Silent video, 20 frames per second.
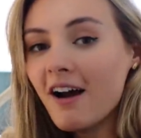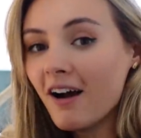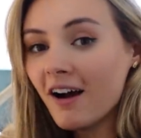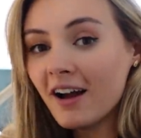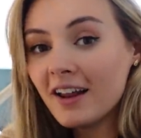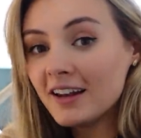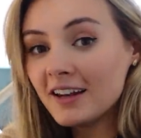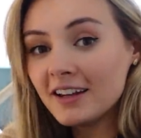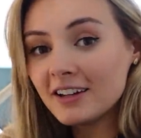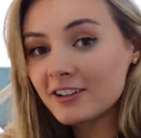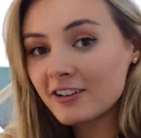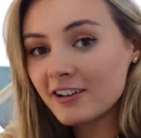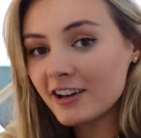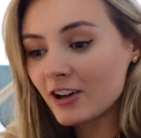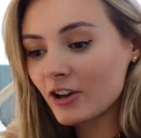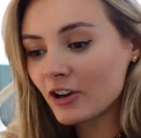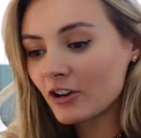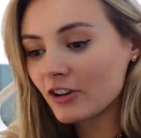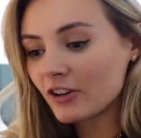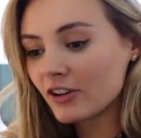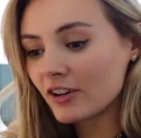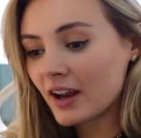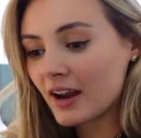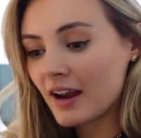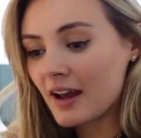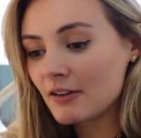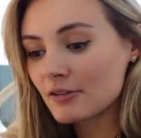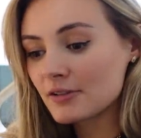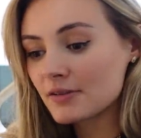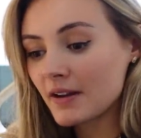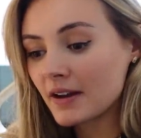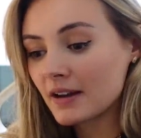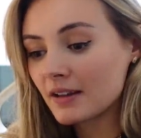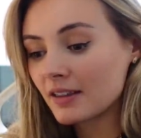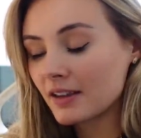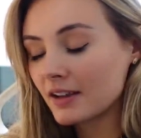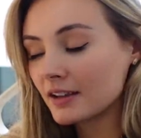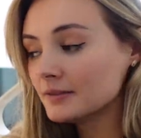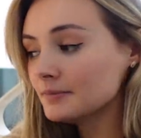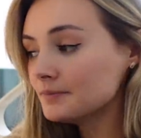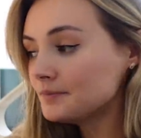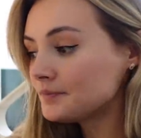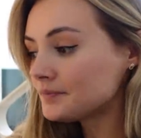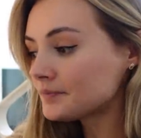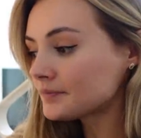I literally couldn't get out of anything,